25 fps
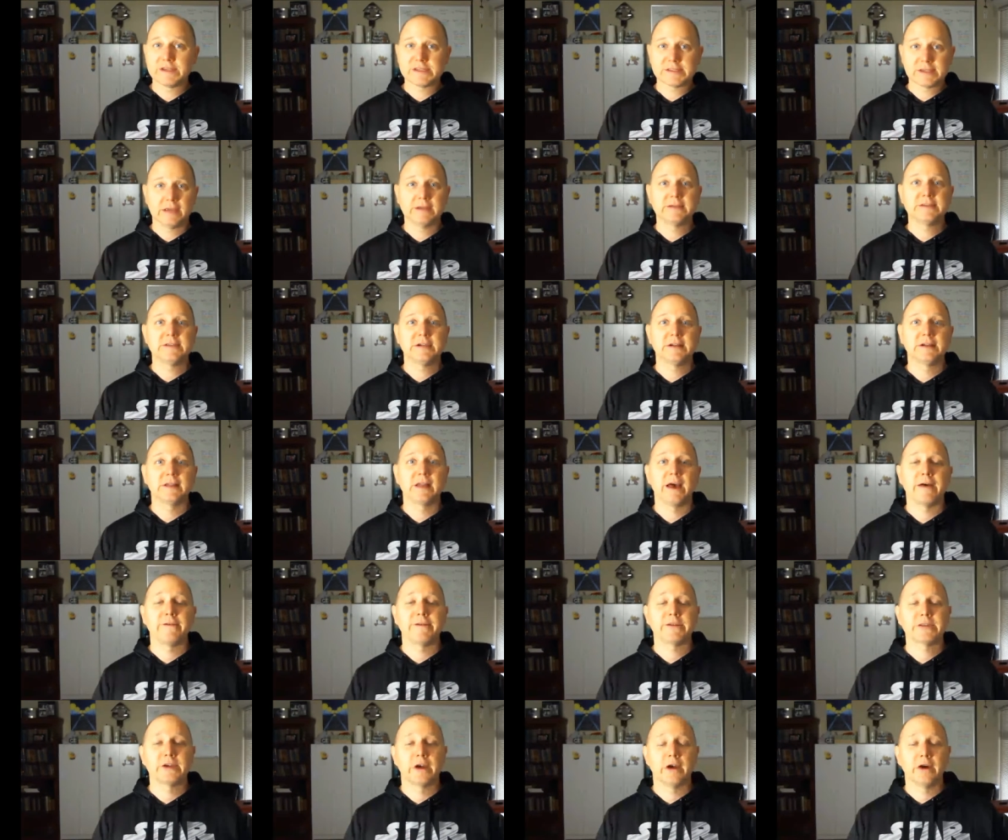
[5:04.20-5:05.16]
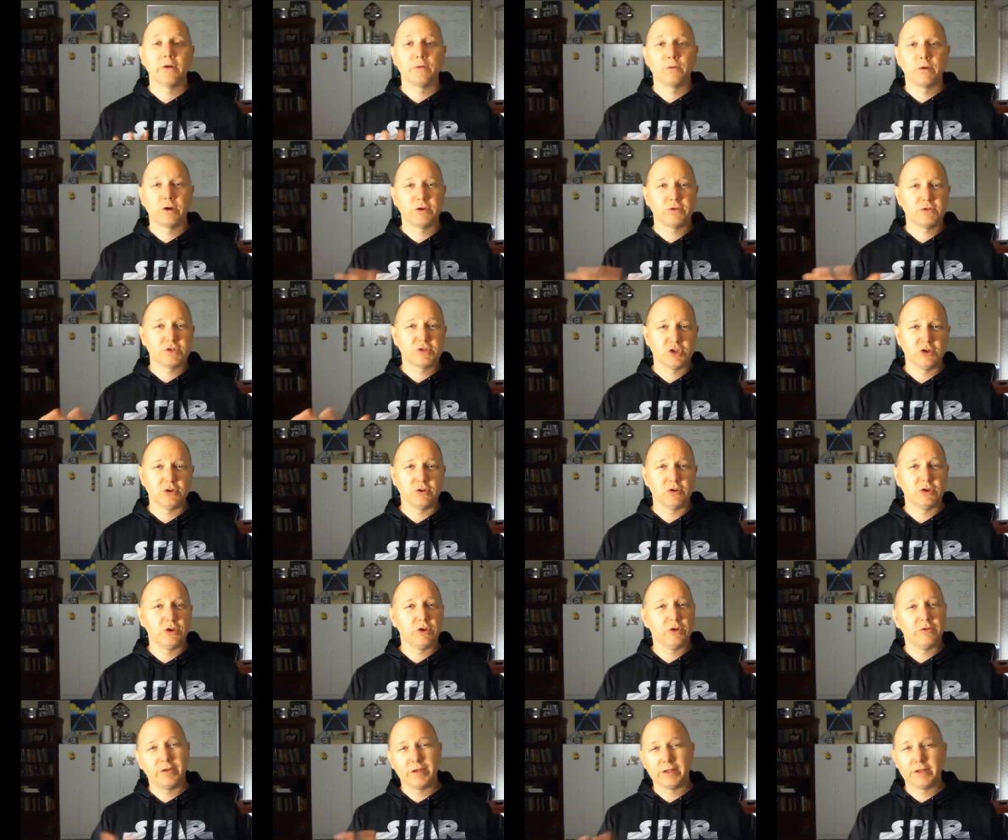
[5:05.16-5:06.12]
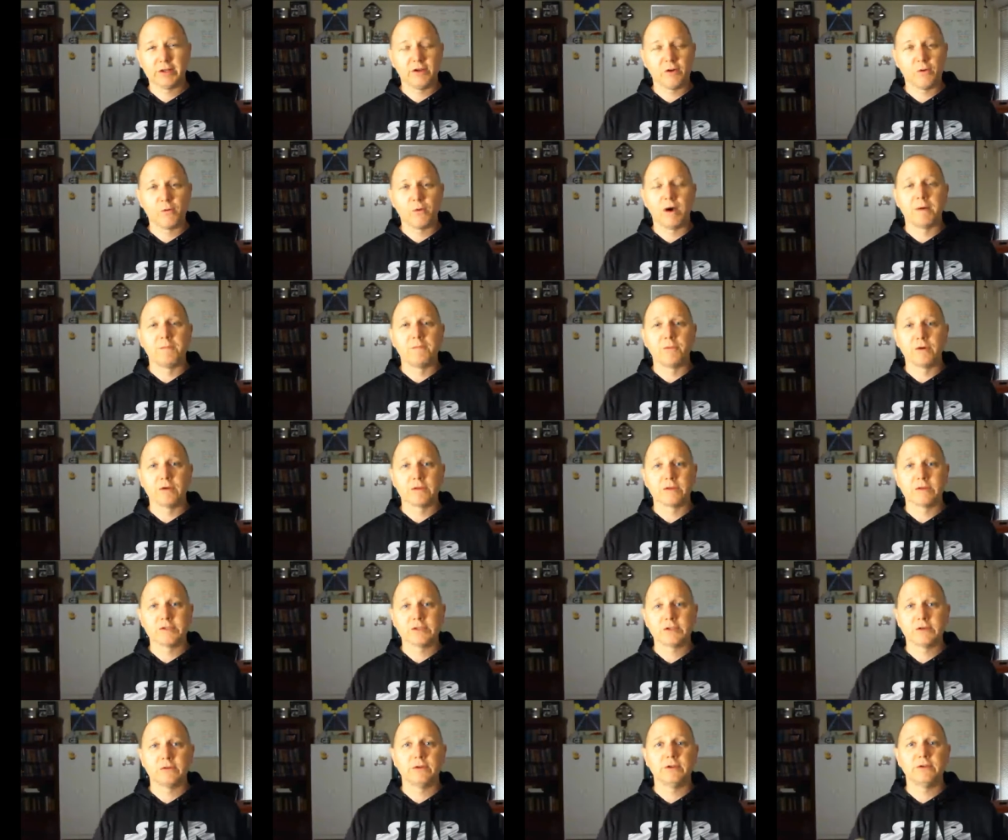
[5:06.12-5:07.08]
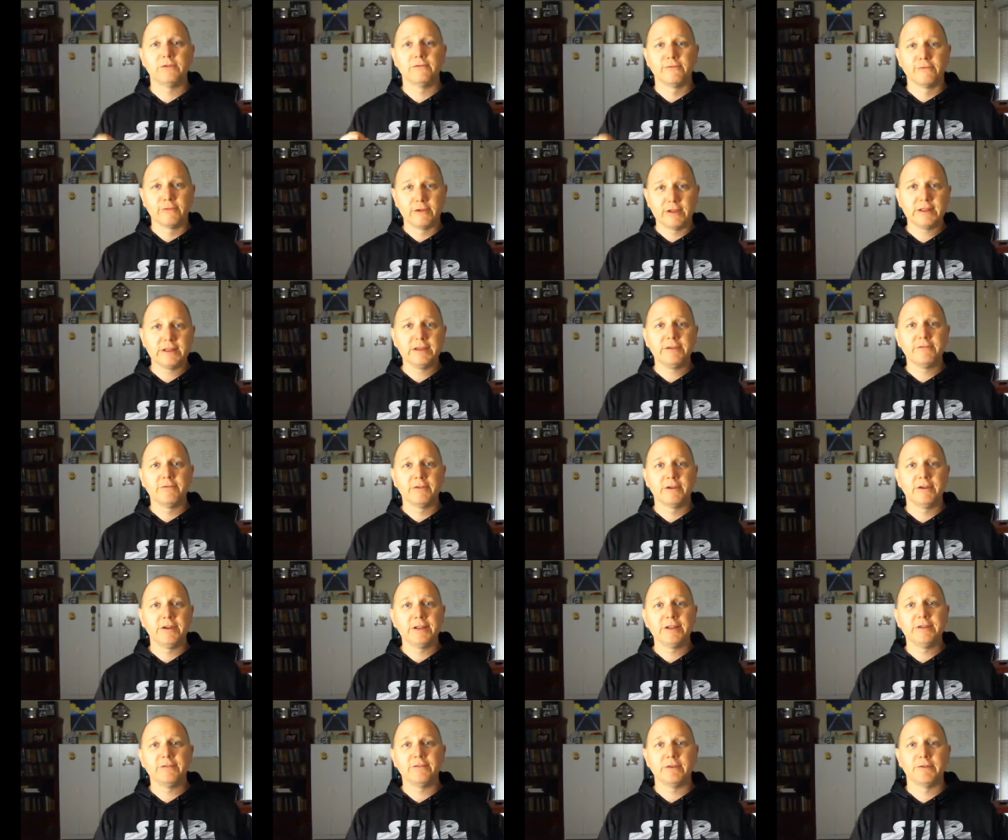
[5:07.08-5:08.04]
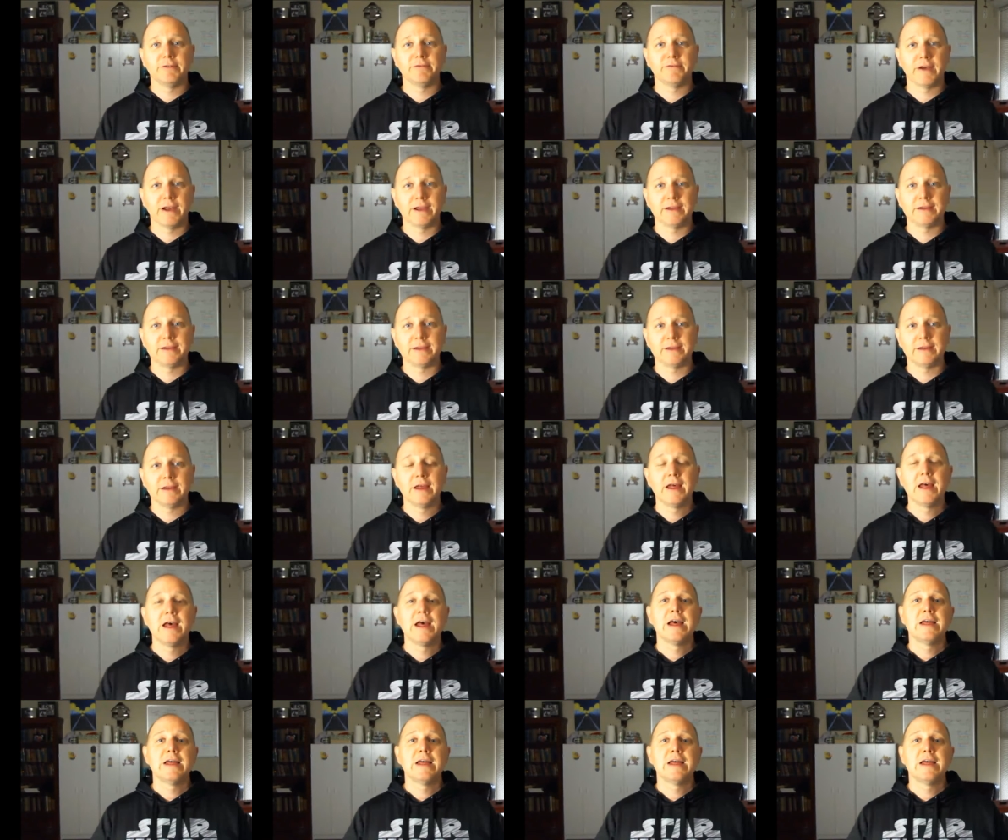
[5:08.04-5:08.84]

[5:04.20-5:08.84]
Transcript: this ideal avatar, one or two, you really don't want more than two, and you've really, really refined it.